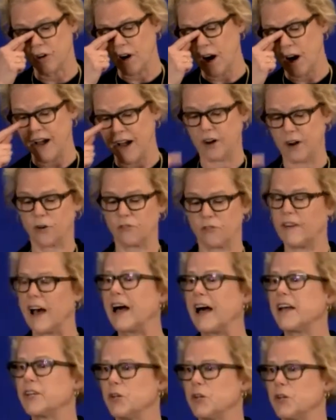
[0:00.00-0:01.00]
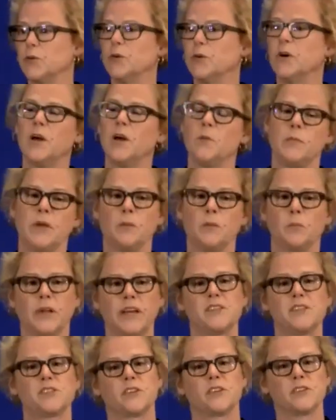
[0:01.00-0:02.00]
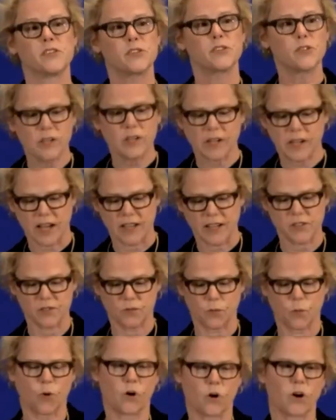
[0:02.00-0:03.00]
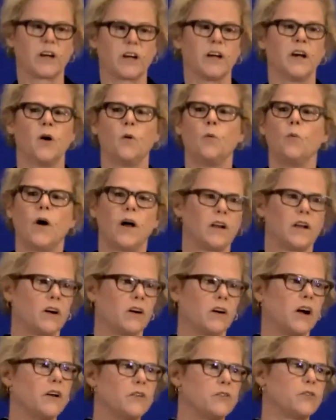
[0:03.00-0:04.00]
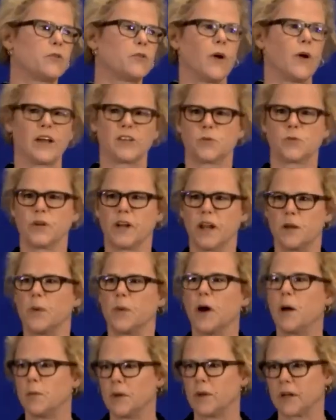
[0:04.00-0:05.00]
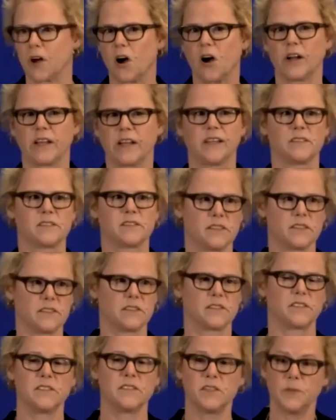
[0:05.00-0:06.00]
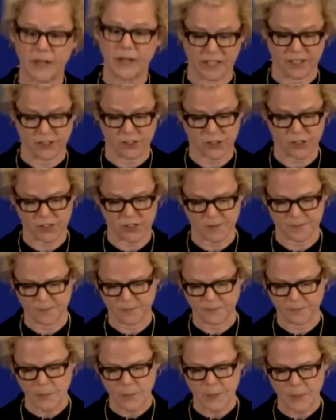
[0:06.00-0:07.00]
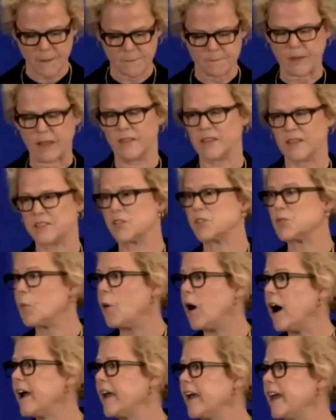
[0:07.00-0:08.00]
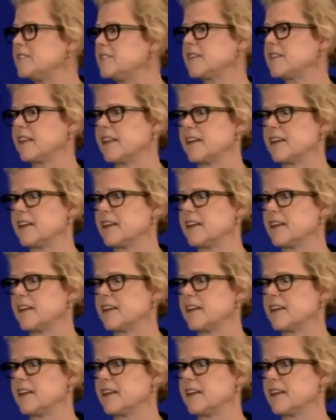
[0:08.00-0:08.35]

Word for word: the ever higher value being placed on certain kinds of work while our undergraduate and public audiences diminish. this is why